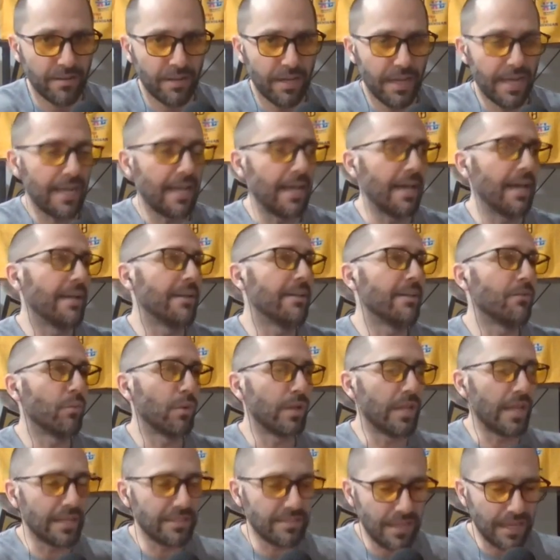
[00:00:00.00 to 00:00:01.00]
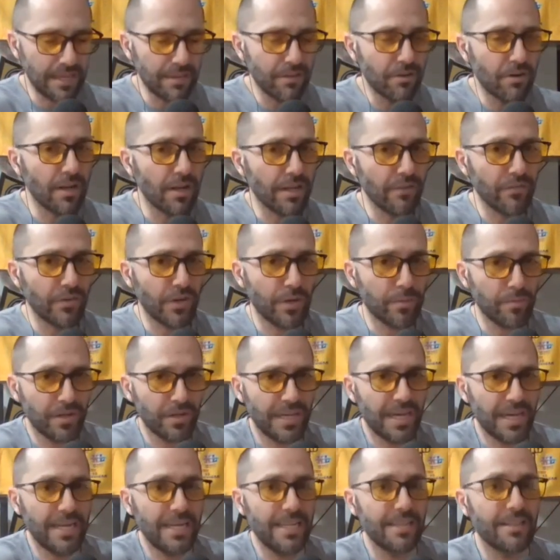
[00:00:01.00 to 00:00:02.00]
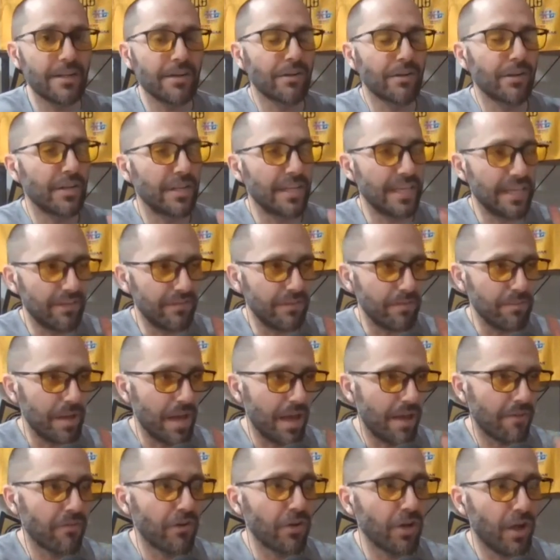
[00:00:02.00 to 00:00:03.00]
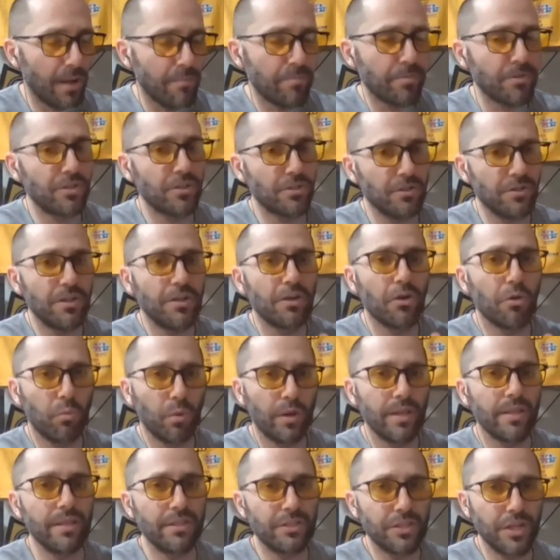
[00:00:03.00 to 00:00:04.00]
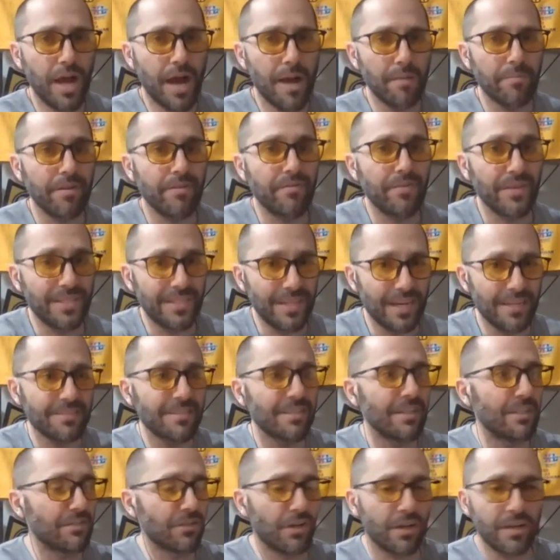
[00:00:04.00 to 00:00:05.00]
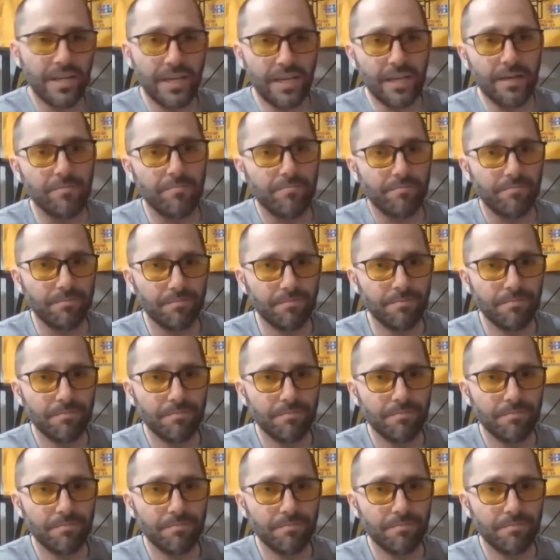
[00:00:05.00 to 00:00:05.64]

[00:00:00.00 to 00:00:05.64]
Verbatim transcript: And when I say they're not giving up on Kenny, they're going to give him every opportunity to win the job. And if he doesn't, it's on him.